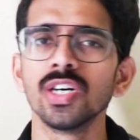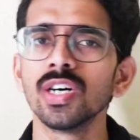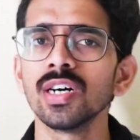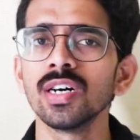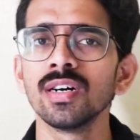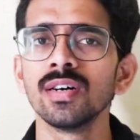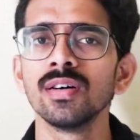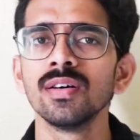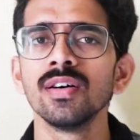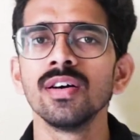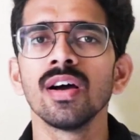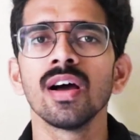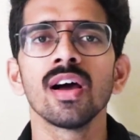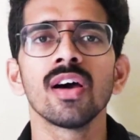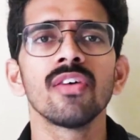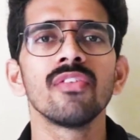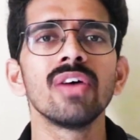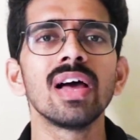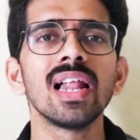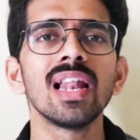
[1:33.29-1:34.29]

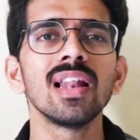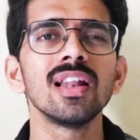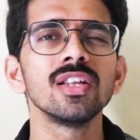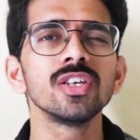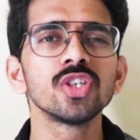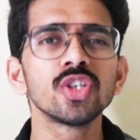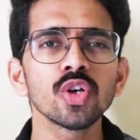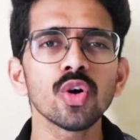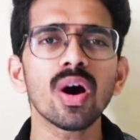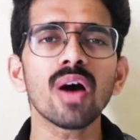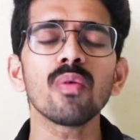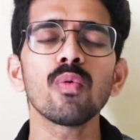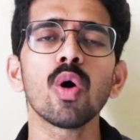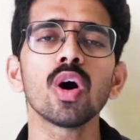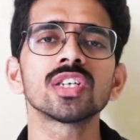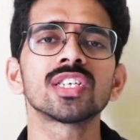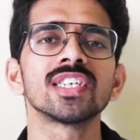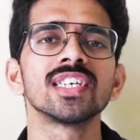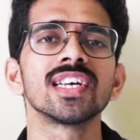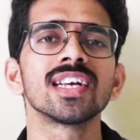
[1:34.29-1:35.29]
Well, you are
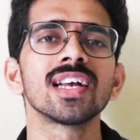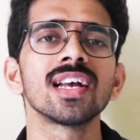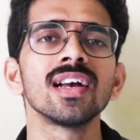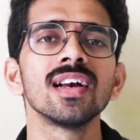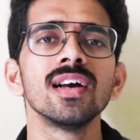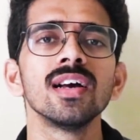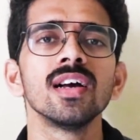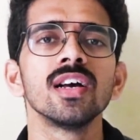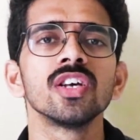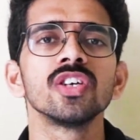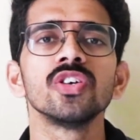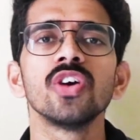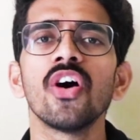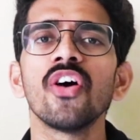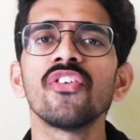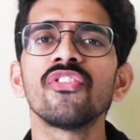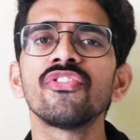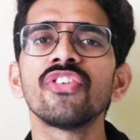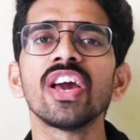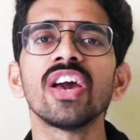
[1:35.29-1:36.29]
watching
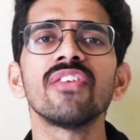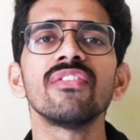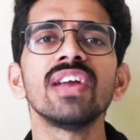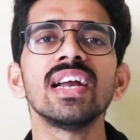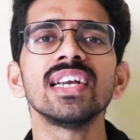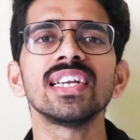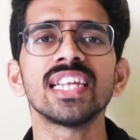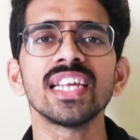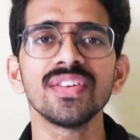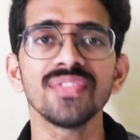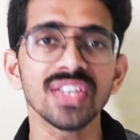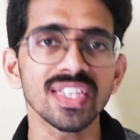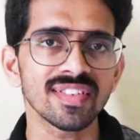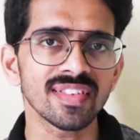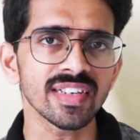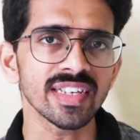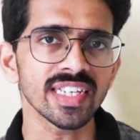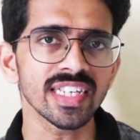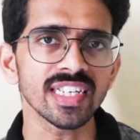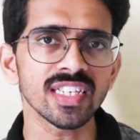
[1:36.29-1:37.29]
your favorite TV
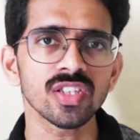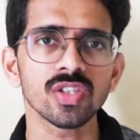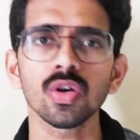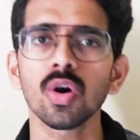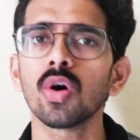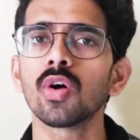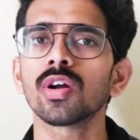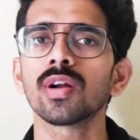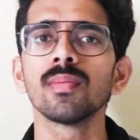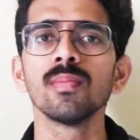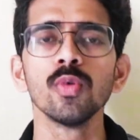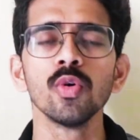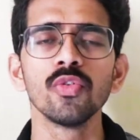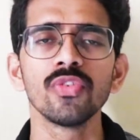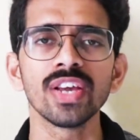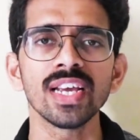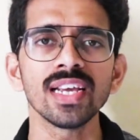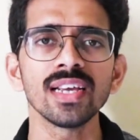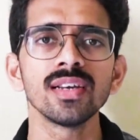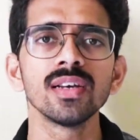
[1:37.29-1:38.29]
series or a
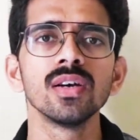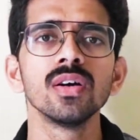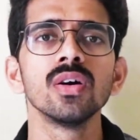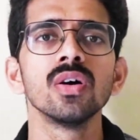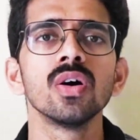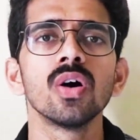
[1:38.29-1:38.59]
movie,